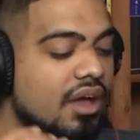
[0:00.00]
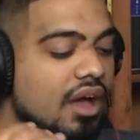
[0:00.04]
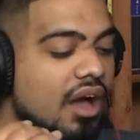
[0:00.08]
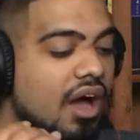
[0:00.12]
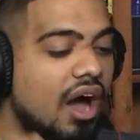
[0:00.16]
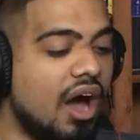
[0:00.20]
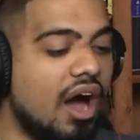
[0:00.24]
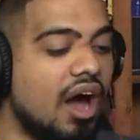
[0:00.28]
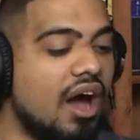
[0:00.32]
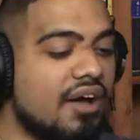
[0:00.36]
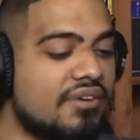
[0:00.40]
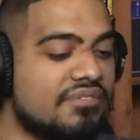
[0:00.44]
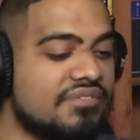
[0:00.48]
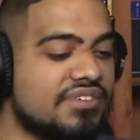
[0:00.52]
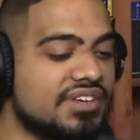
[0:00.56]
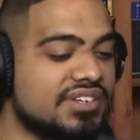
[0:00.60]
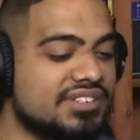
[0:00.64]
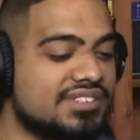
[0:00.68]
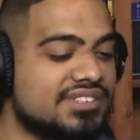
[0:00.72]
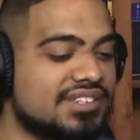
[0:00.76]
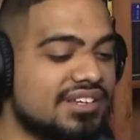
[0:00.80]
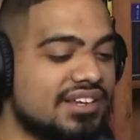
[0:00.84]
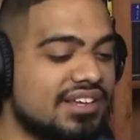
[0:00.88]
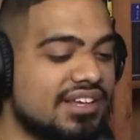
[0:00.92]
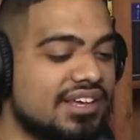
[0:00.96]

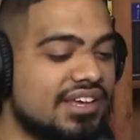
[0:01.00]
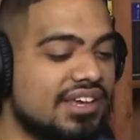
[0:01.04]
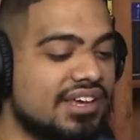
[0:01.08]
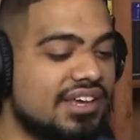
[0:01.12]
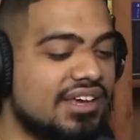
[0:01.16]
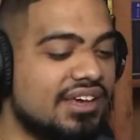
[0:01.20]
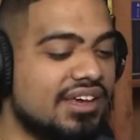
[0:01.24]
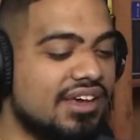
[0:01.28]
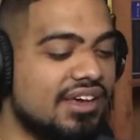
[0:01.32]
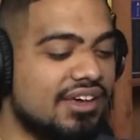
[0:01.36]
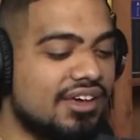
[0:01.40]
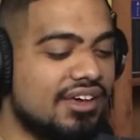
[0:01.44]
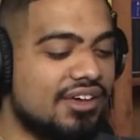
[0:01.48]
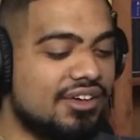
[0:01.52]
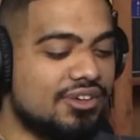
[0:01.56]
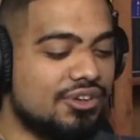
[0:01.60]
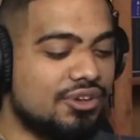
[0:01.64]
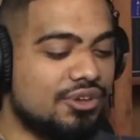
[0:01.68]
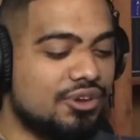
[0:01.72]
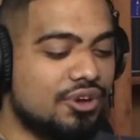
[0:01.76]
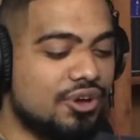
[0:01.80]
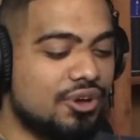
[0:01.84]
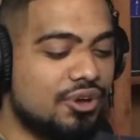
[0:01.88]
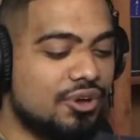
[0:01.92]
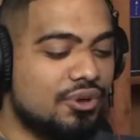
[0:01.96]
obviously, you
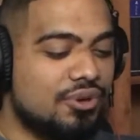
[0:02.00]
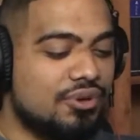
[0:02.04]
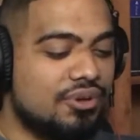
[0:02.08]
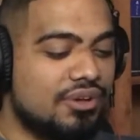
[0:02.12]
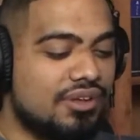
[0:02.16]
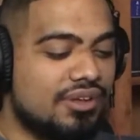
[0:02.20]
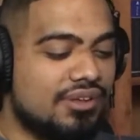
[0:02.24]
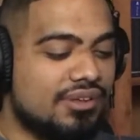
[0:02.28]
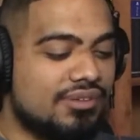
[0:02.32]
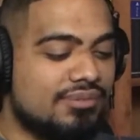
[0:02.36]
know,